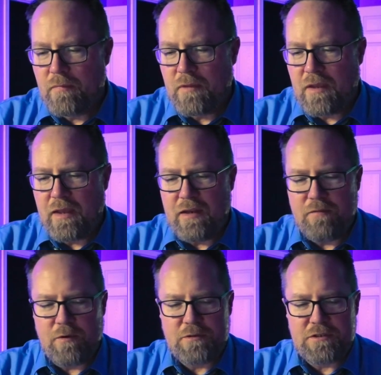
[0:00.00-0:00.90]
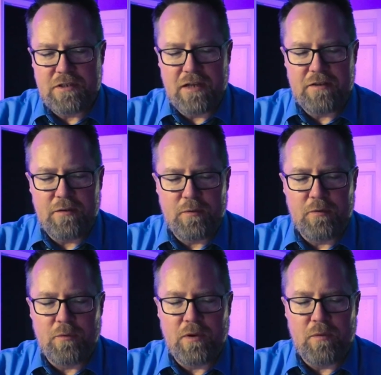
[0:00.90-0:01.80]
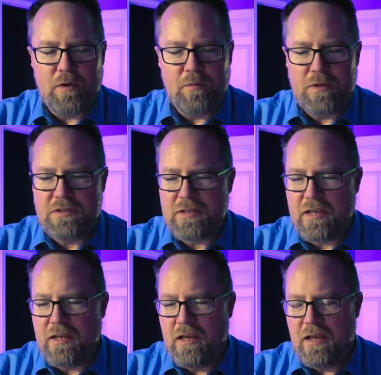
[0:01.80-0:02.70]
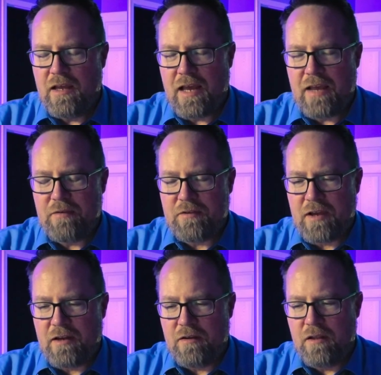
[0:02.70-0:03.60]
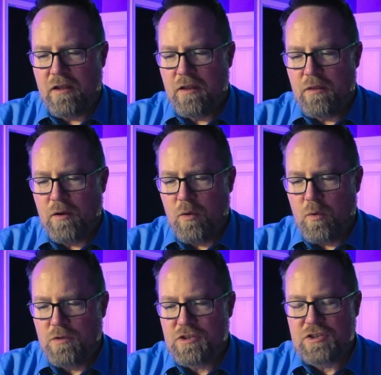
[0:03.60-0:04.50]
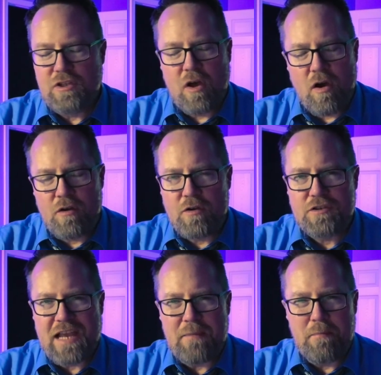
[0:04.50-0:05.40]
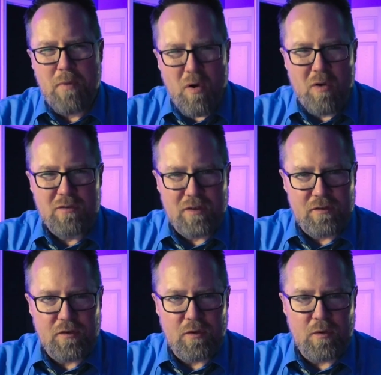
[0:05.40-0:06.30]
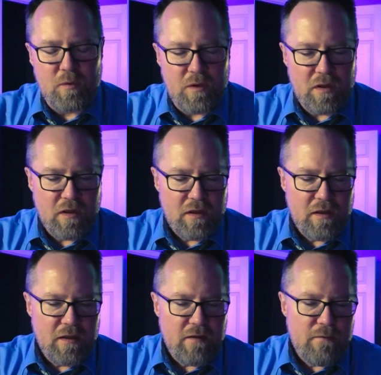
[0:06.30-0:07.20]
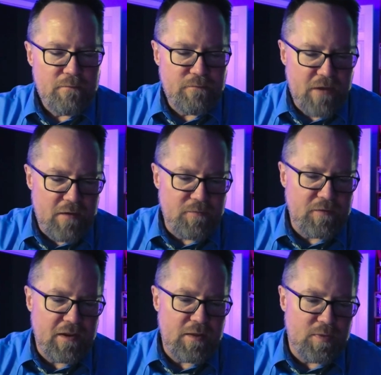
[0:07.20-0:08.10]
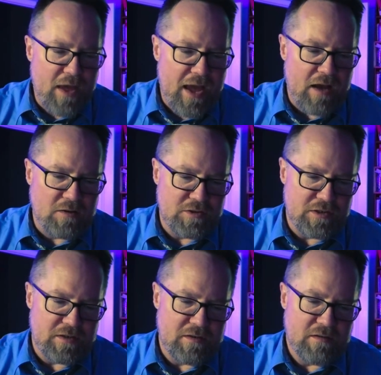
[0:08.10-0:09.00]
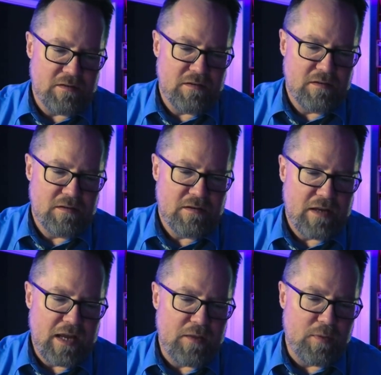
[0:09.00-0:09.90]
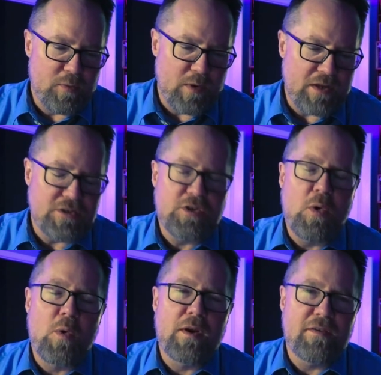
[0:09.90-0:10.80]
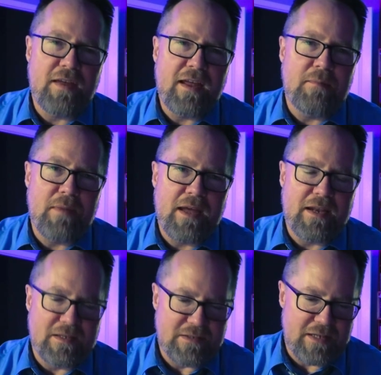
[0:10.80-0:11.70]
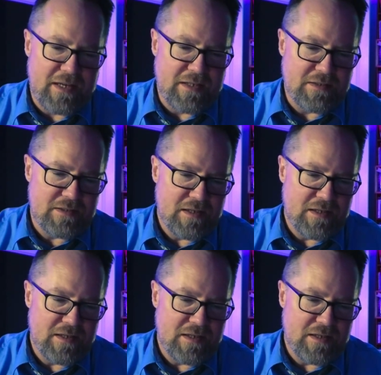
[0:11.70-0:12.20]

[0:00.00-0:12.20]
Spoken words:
And in verses 19 through 21, we see, I have it titled, "The Lord slaughters a multitude, 50,000 and 70 men," it says,